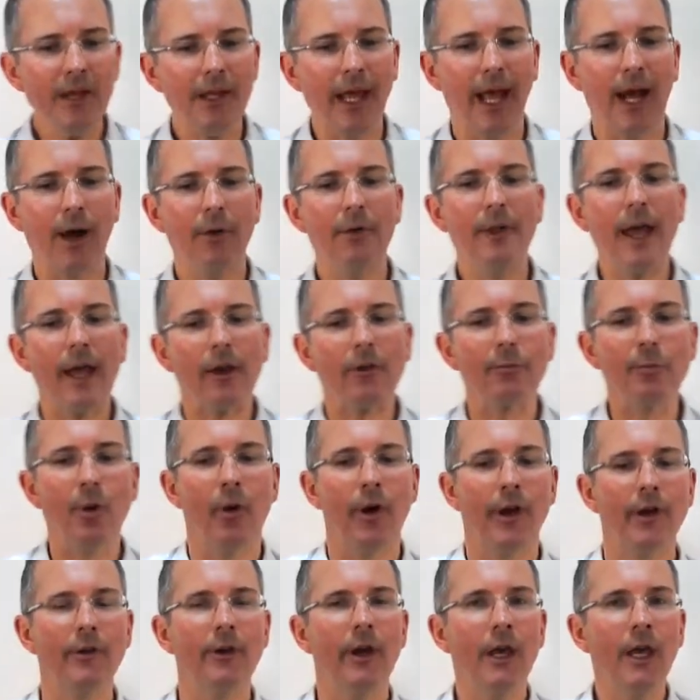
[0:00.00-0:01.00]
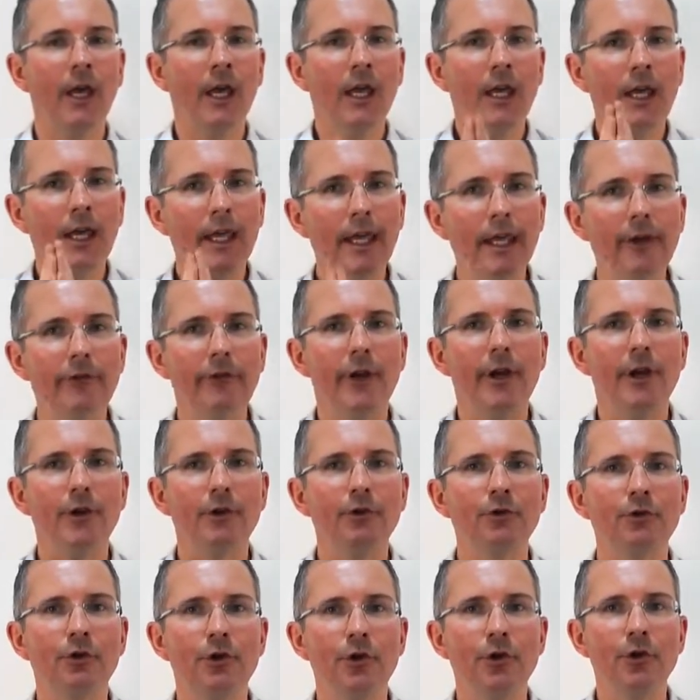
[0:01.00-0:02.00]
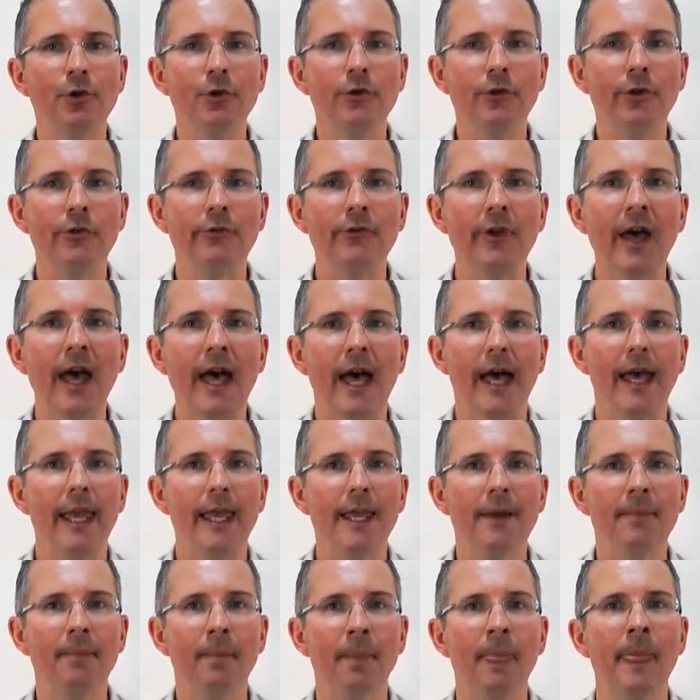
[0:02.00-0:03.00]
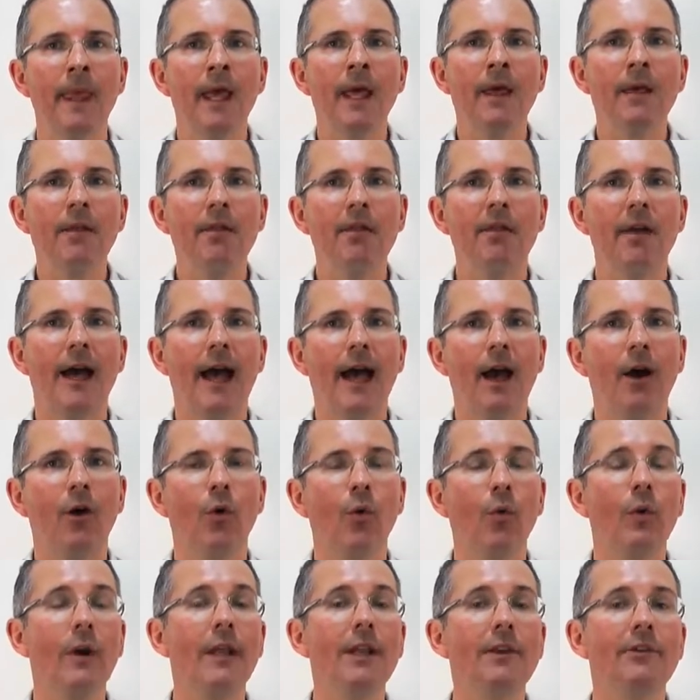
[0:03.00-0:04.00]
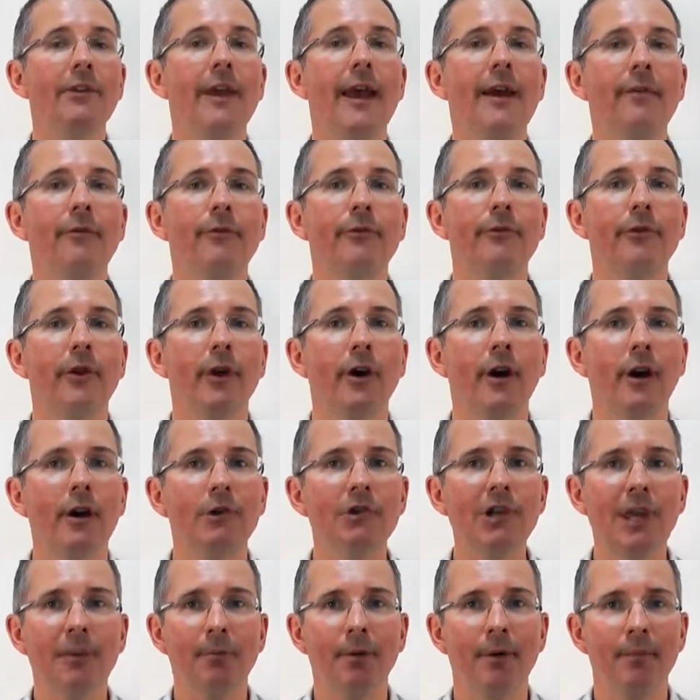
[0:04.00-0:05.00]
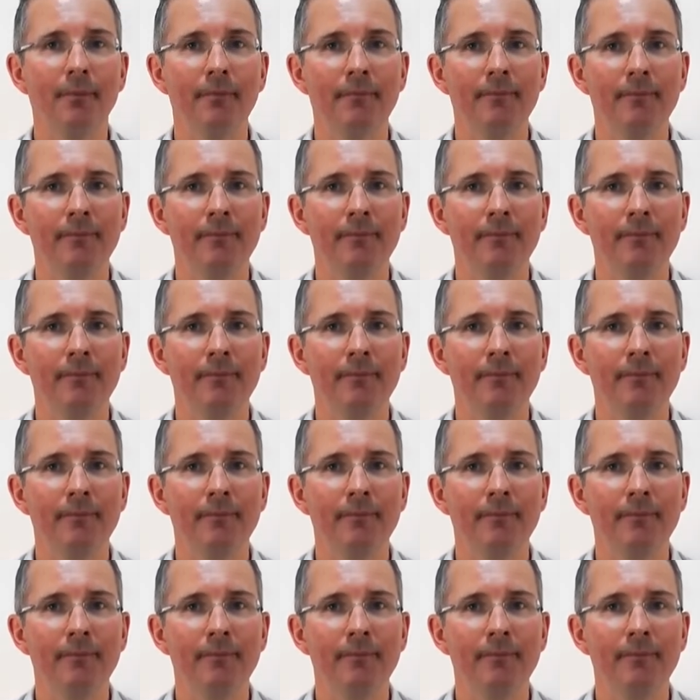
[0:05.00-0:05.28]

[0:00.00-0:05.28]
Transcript: Now, next point, is it true to say that all ETFs are cheap?